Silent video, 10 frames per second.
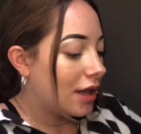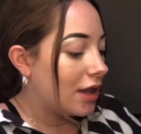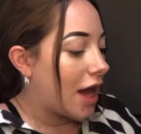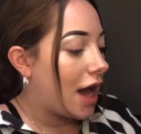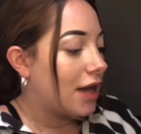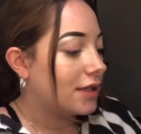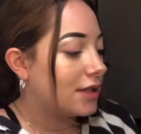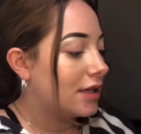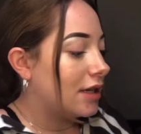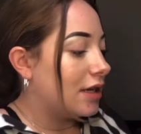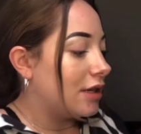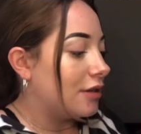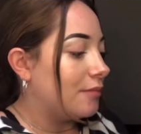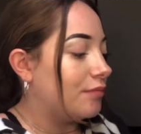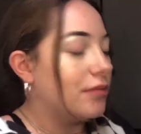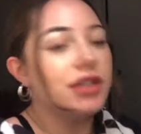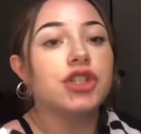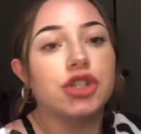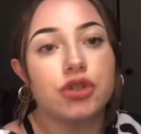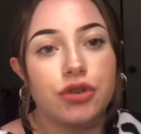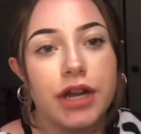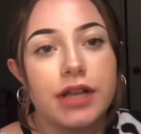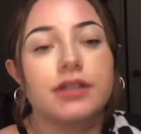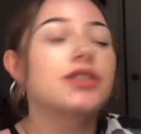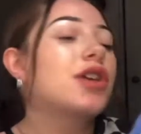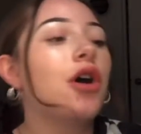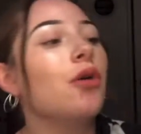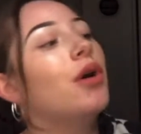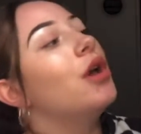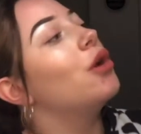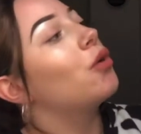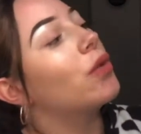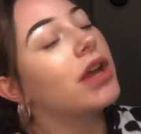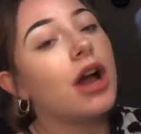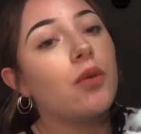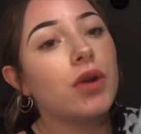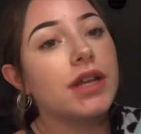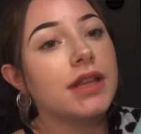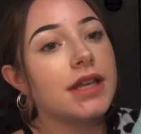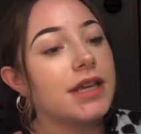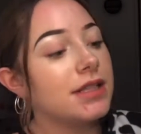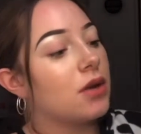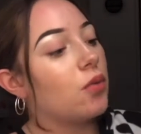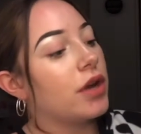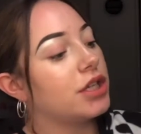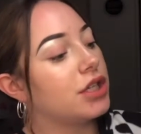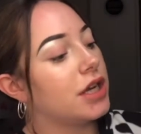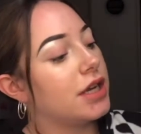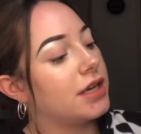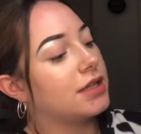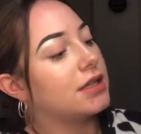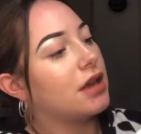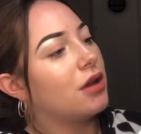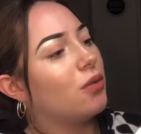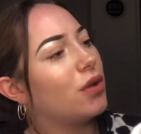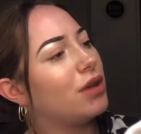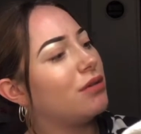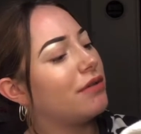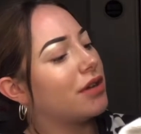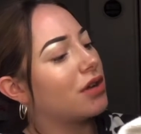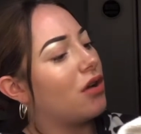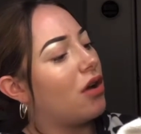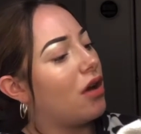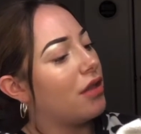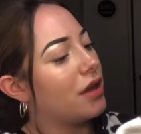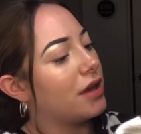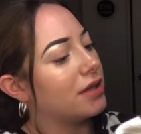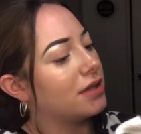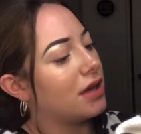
that is just great. So we got one of these, which is, what do you even call this?